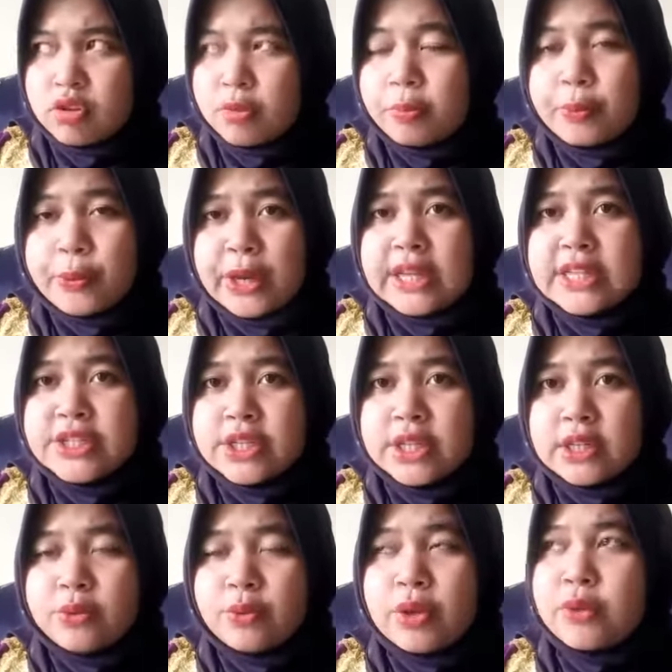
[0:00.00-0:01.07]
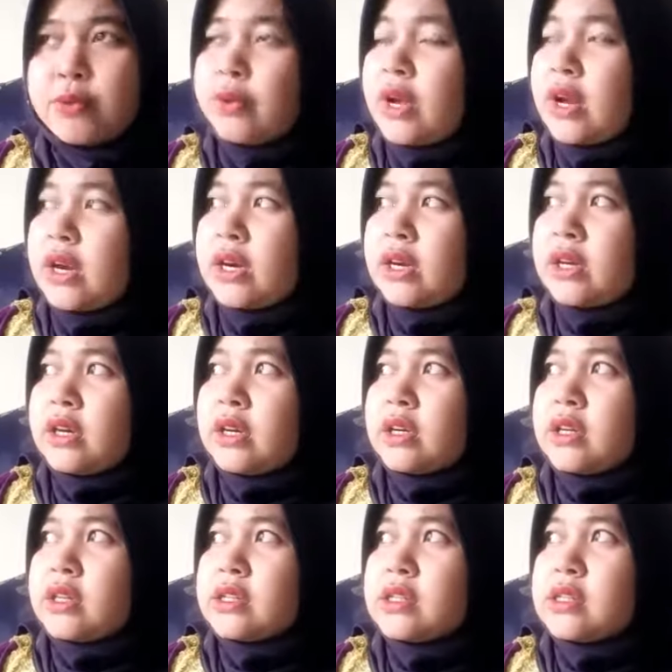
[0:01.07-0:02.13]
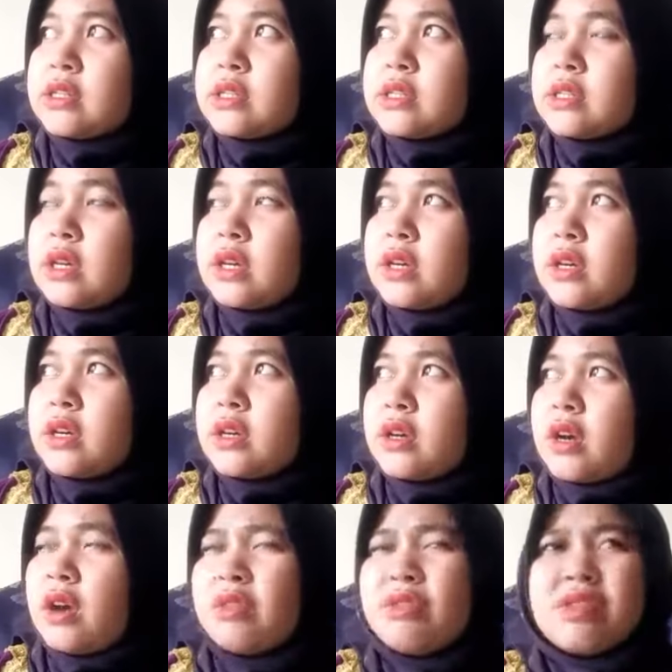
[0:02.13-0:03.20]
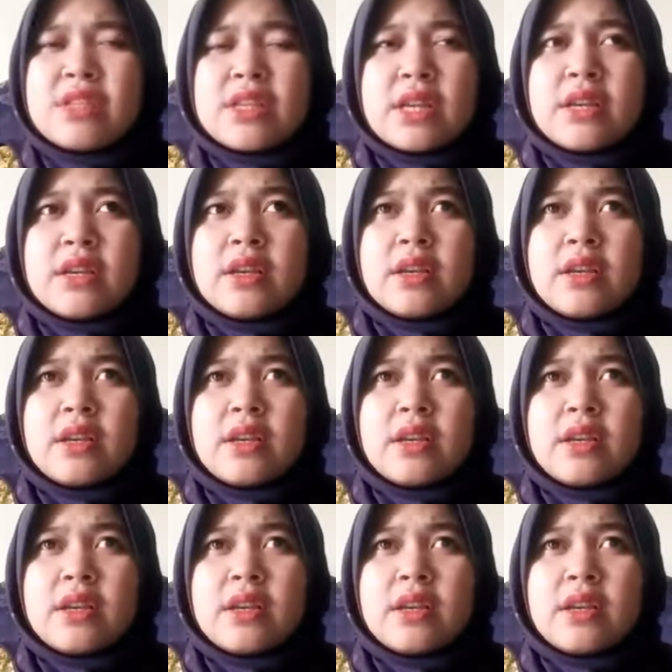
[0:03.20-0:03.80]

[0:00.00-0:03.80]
comprehension, when we are how to say,